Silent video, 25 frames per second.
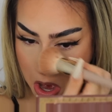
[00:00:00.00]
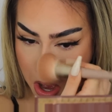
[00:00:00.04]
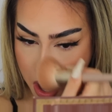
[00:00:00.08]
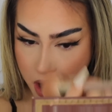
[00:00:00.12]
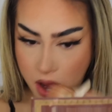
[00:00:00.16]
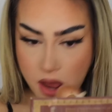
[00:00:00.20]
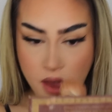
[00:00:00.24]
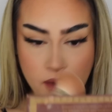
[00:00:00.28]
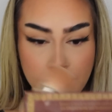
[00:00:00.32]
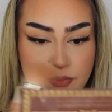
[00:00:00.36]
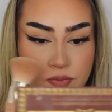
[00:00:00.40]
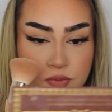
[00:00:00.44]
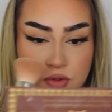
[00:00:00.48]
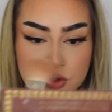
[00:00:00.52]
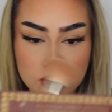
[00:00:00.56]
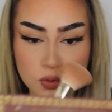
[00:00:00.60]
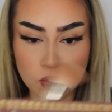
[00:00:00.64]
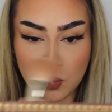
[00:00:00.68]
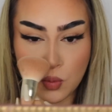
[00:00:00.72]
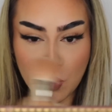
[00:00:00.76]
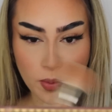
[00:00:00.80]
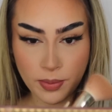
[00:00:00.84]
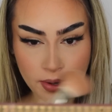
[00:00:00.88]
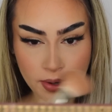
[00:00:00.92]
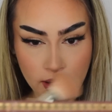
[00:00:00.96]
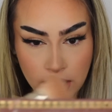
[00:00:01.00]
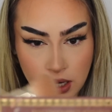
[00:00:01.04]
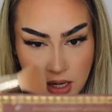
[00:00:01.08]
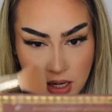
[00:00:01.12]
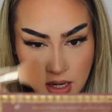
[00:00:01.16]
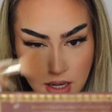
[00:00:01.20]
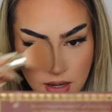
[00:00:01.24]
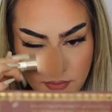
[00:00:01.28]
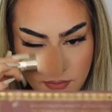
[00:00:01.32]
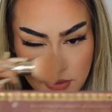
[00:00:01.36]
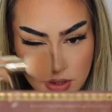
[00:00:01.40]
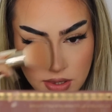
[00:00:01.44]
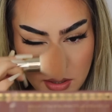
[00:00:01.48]
I'm swooping
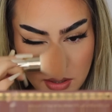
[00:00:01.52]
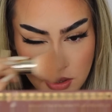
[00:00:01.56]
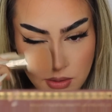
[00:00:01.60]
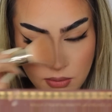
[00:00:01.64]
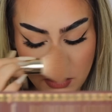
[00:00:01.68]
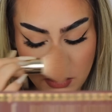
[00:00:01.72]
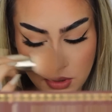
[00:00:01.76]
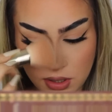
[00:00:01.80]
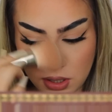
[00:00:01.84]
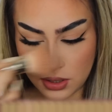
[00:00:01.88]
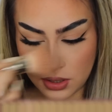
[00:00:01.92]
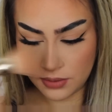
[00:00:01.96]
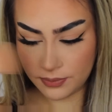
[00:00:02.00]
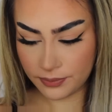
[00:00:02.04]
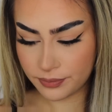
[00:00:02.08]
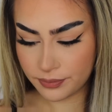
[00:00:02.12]
everything away.